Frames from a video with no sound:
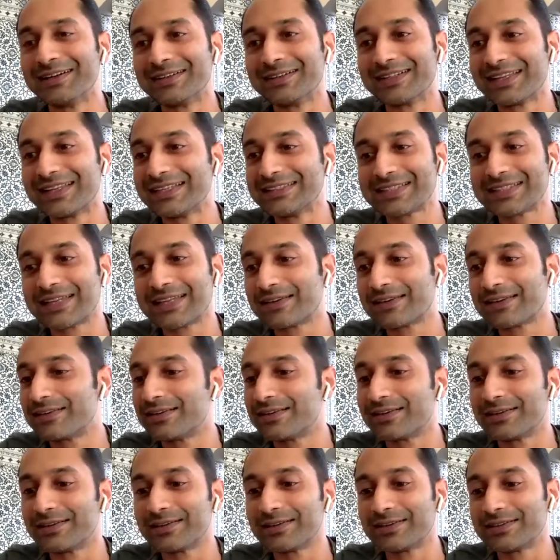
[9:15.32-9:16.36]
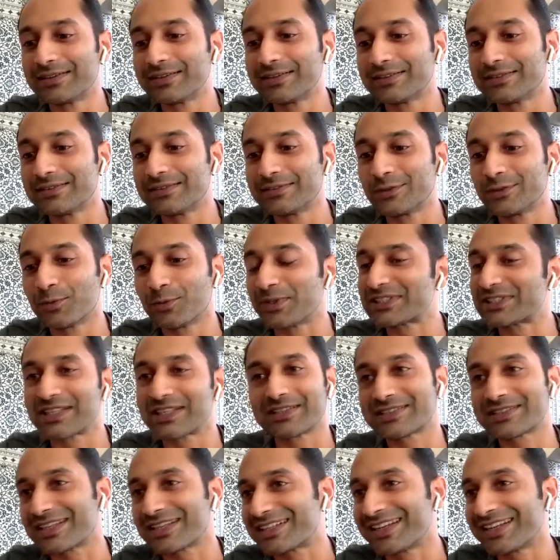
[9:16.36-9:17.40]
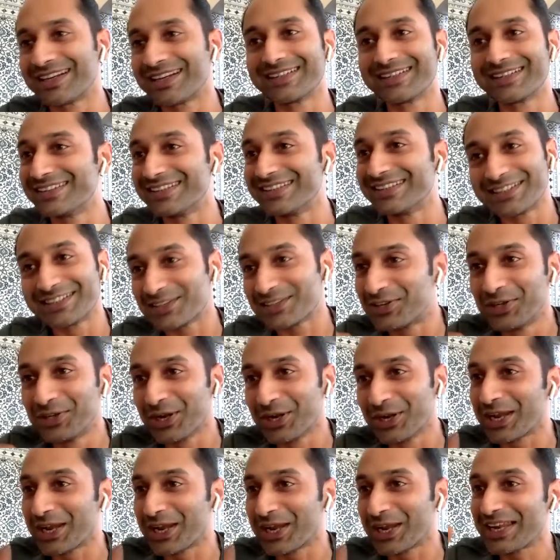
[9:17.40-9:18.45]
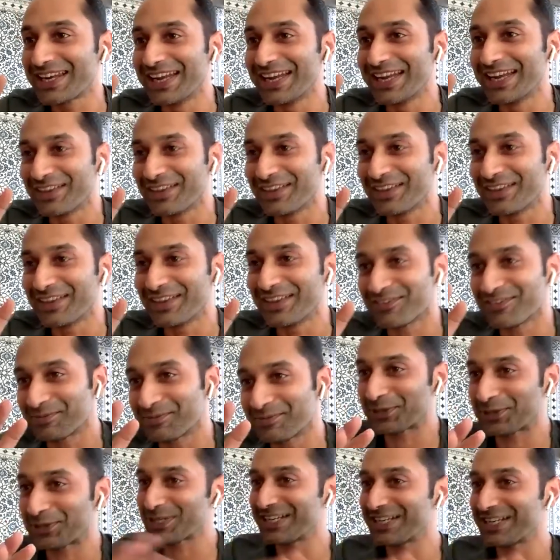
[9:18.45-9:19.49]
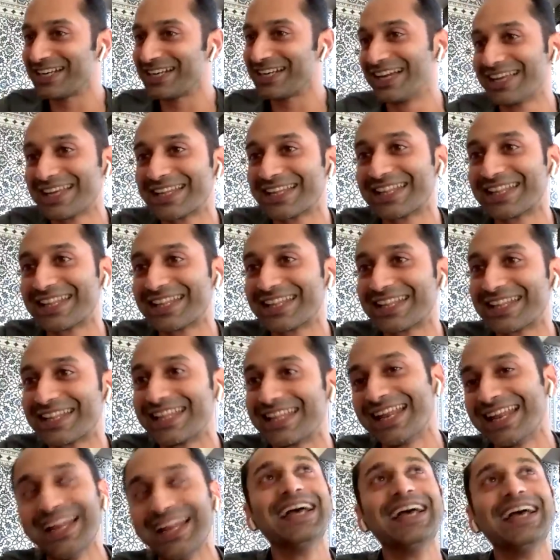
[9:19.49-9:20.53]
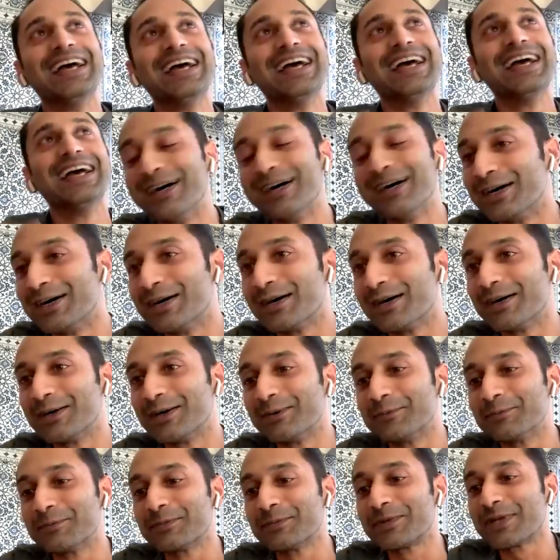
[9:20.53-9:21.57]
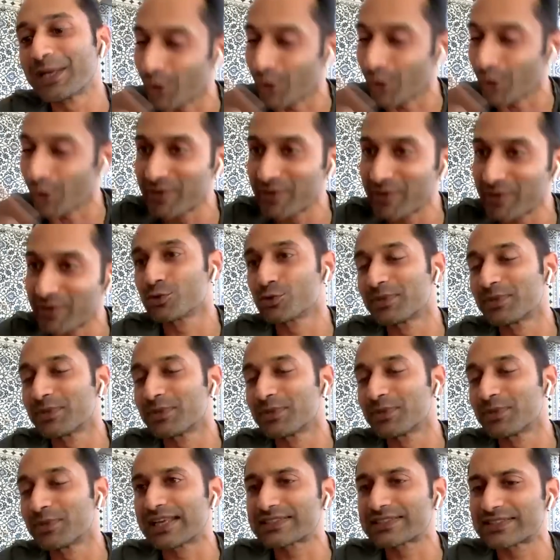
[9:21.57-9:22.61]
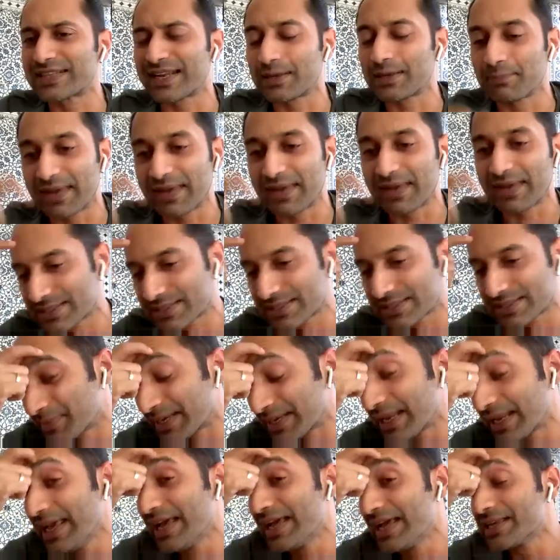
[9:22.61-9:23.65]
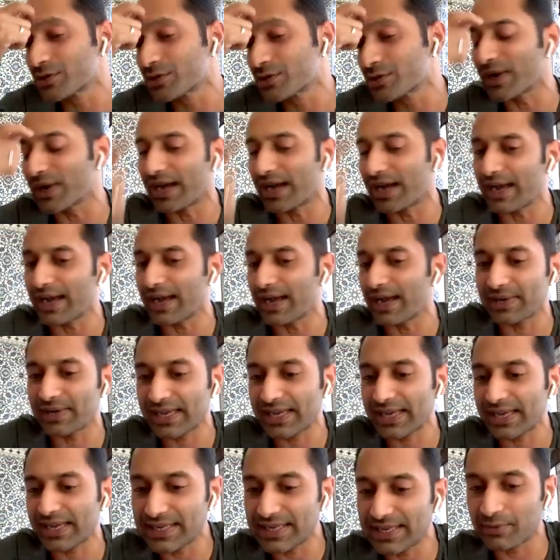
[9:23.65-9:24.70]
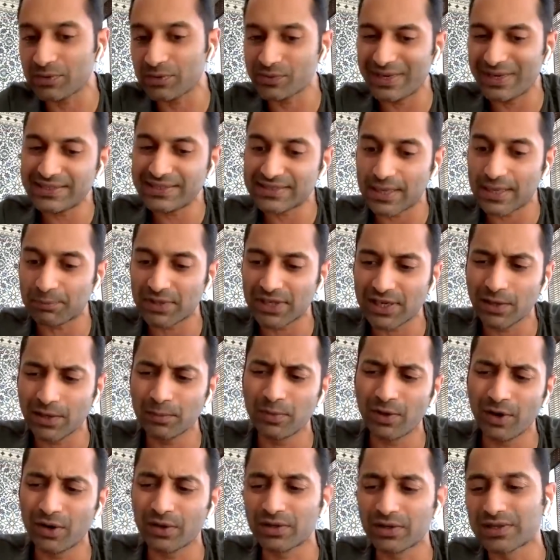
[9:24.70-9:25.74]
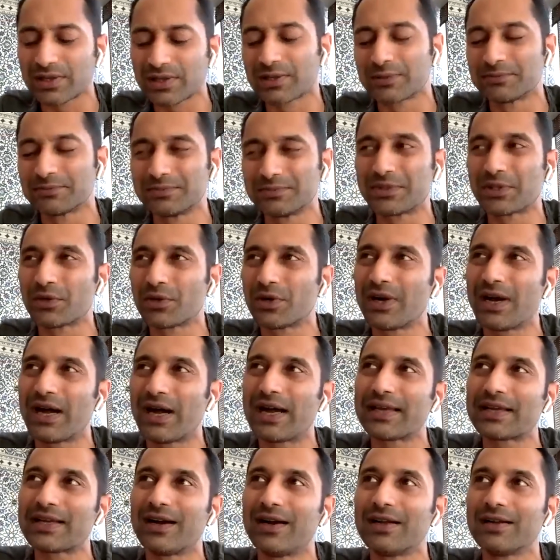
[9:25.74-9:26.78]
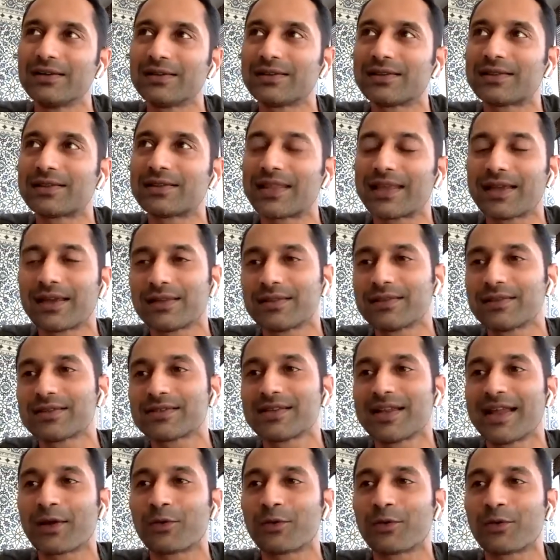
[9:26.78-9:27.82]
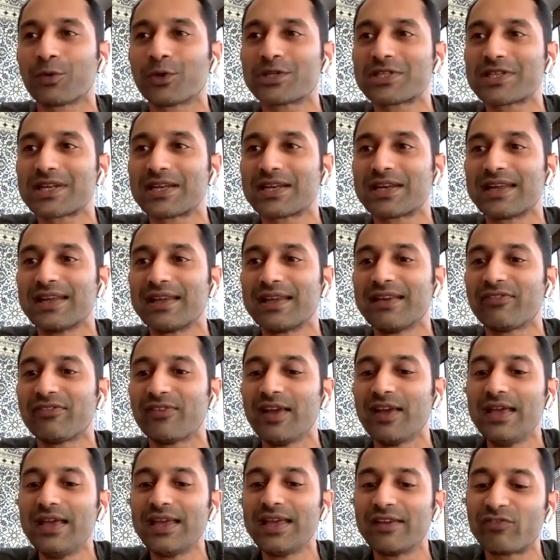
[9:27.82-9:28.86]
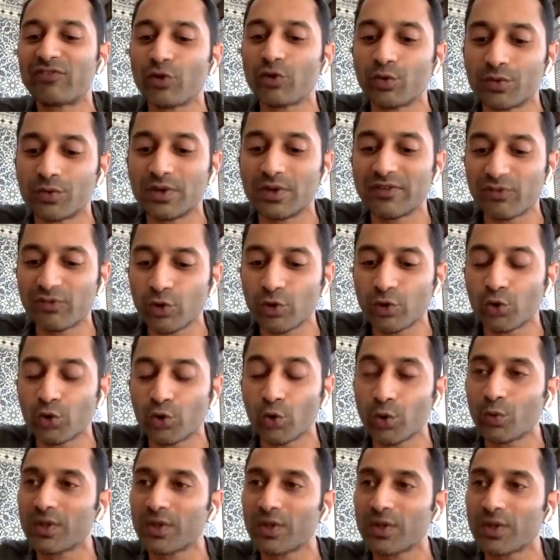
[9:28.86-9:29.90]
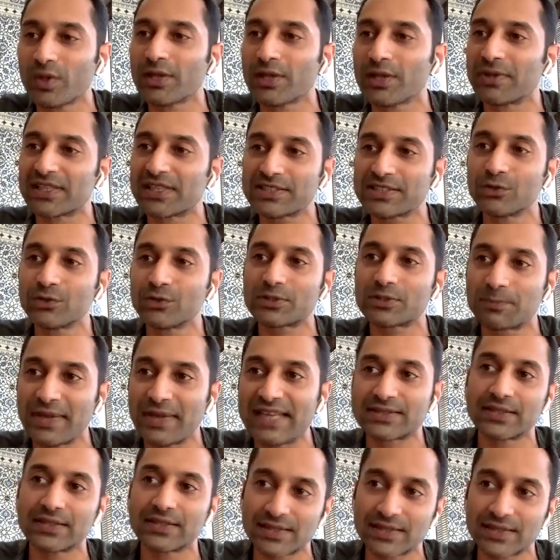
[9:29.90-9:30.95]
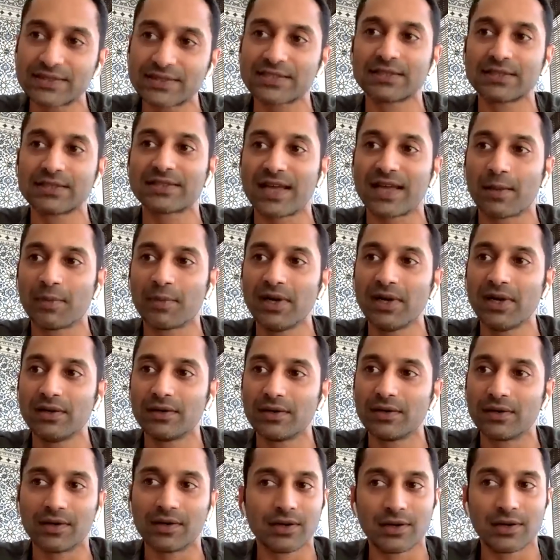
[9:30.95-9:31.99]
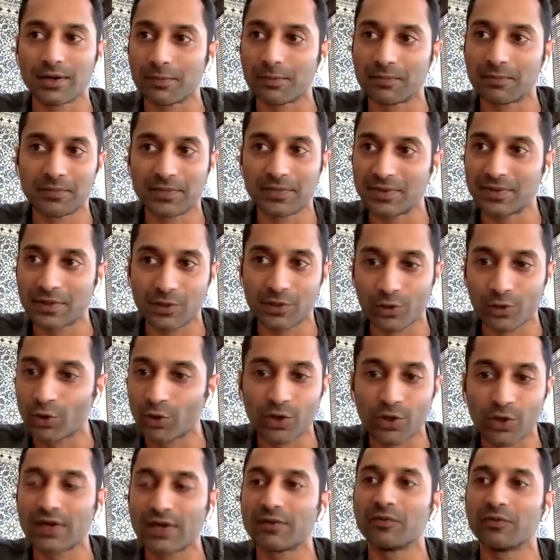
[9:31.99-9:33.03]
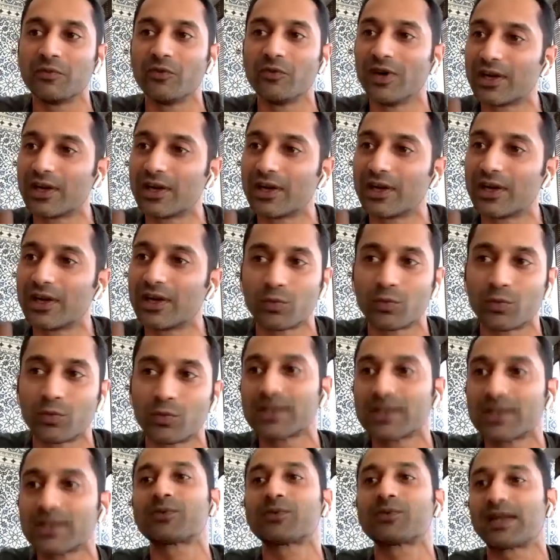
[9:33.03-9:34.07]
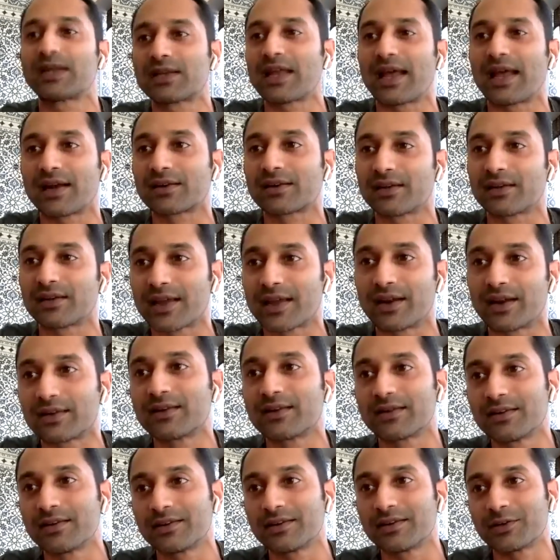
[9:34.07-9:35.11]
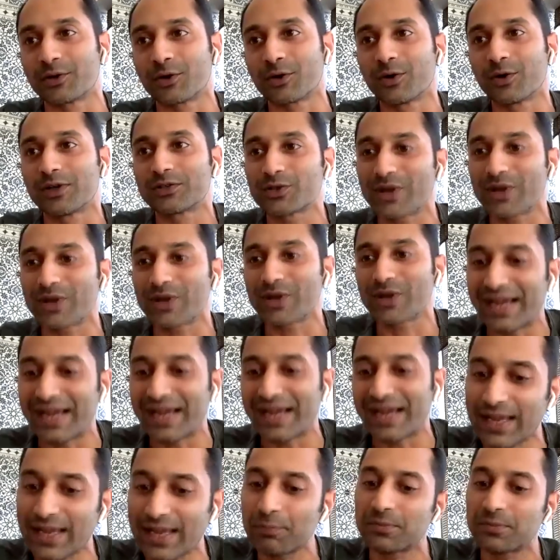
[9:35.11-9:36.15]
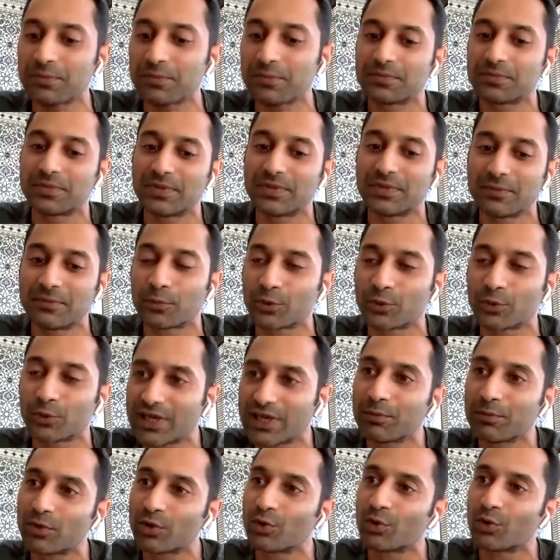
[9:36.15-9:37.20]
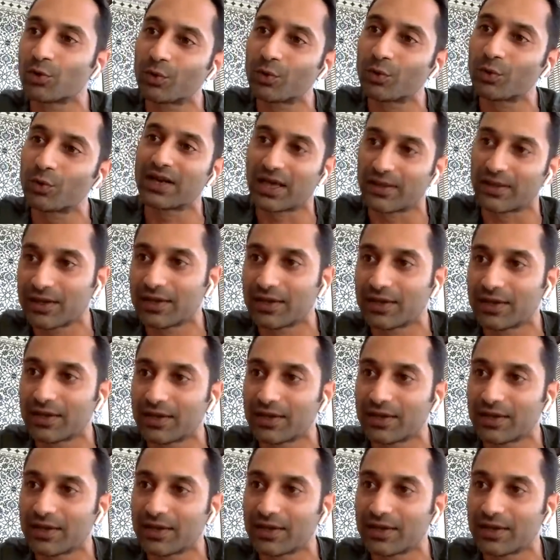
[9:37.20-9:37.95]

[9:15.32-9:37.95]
he said, no much asset. And he left back to Chennai. Then he called me for Super Deluxe, and I met him. And so, I was very skeptical about, you know, I can't think in this language. And if you do it with a person who speaks and thinks in Tamil, you know, you can work wonders with that character again. You know, so I kept pushing him to do it with another